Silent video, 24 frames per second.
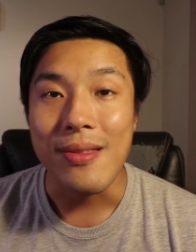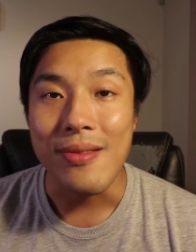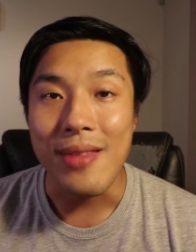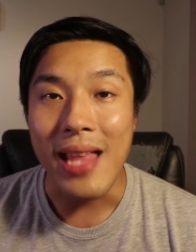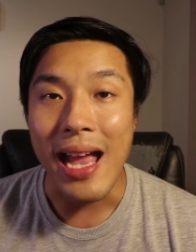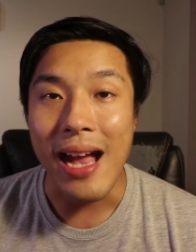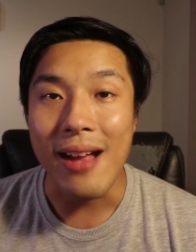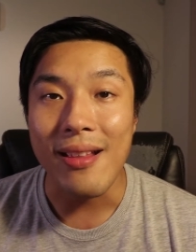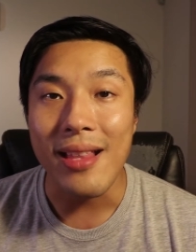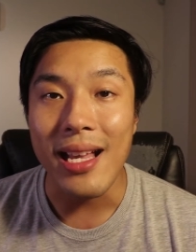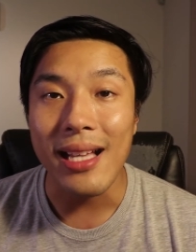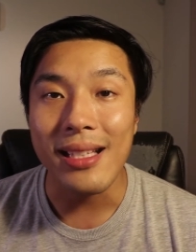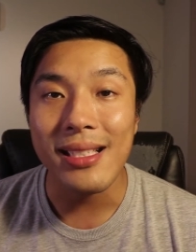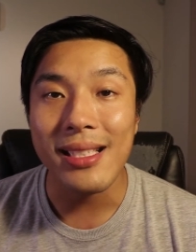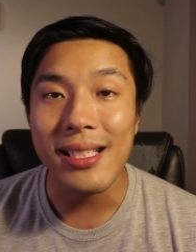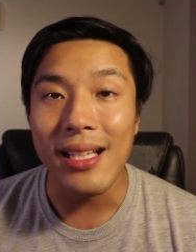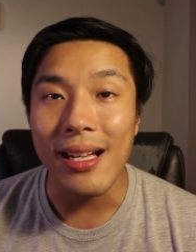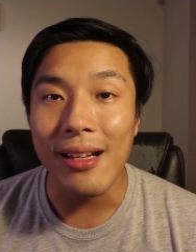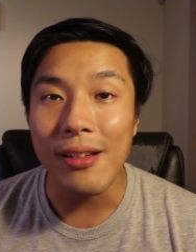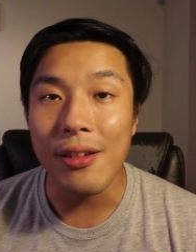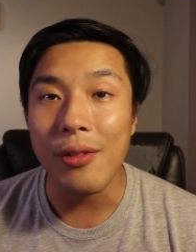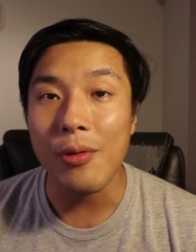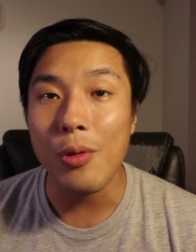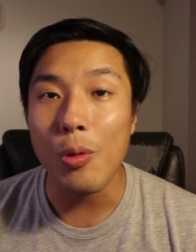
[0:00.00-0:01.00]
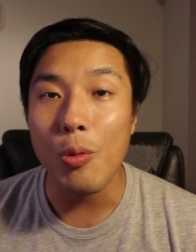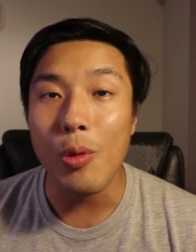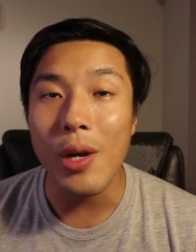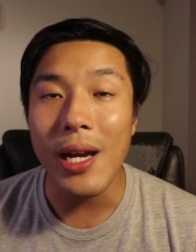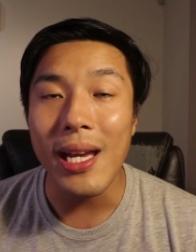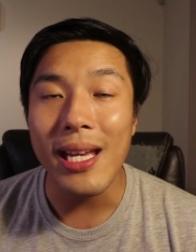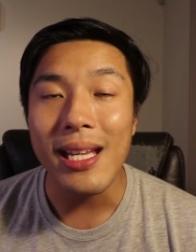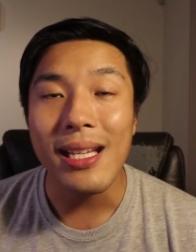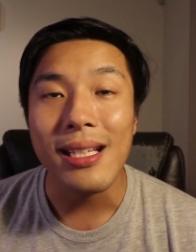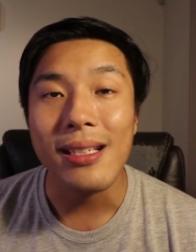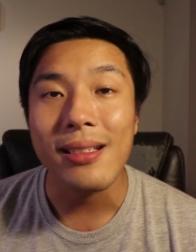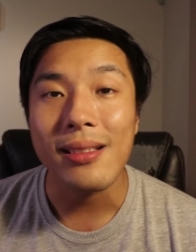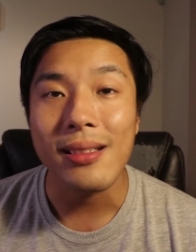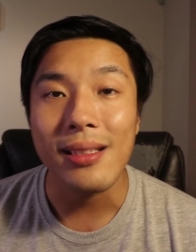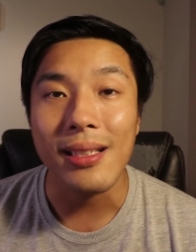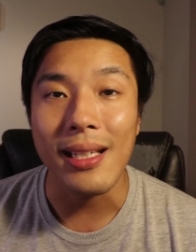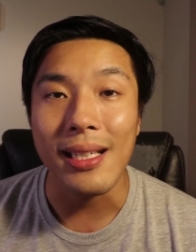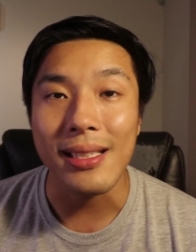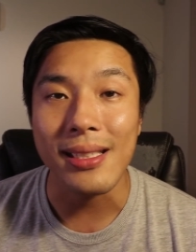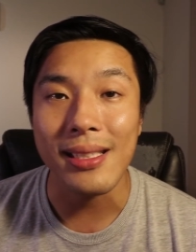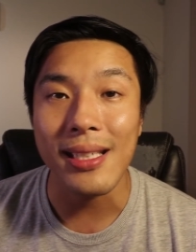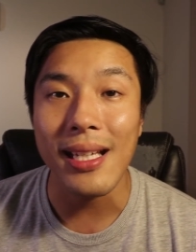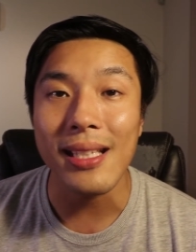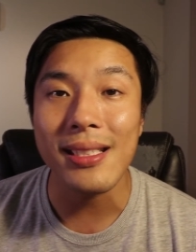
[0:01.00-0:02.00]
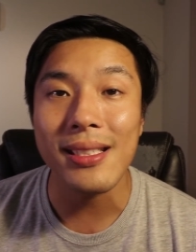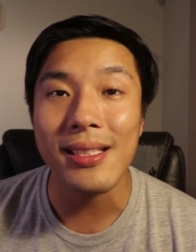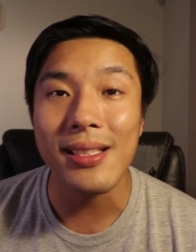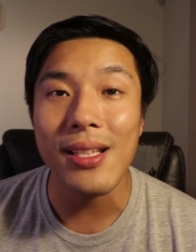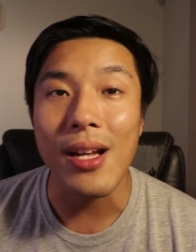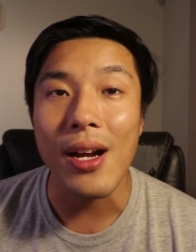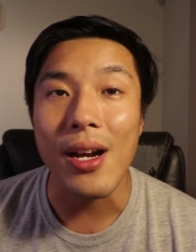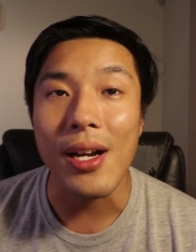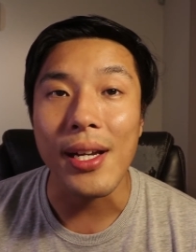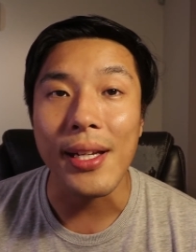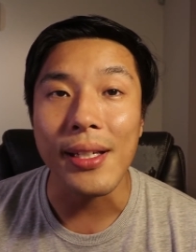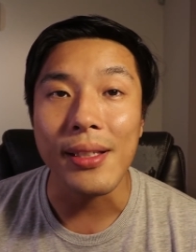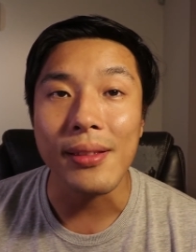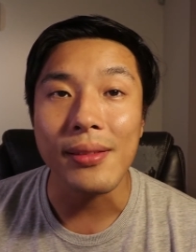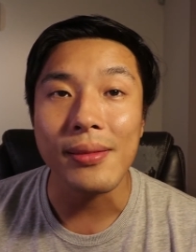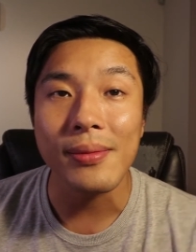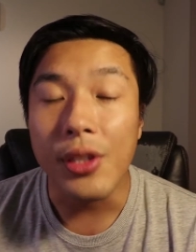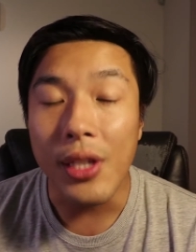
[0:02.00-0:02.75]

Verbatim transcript: Now that's out of the way, let's get started.